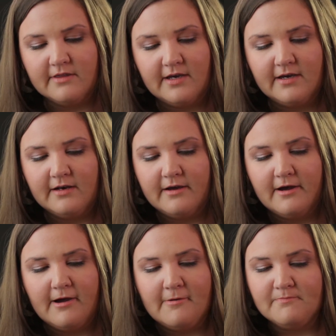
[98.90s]
that
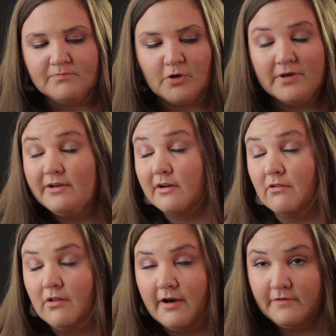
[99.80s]
we're hearing a
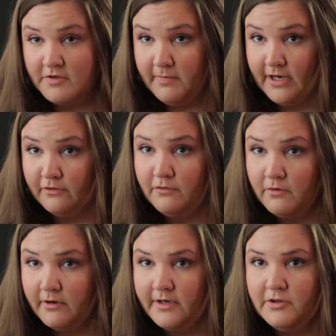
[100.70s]
lot of demand
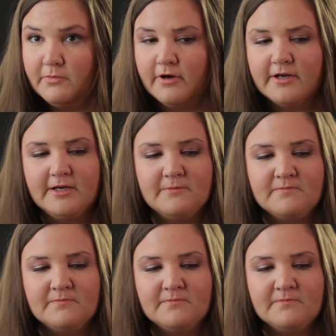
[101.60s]
for in the market.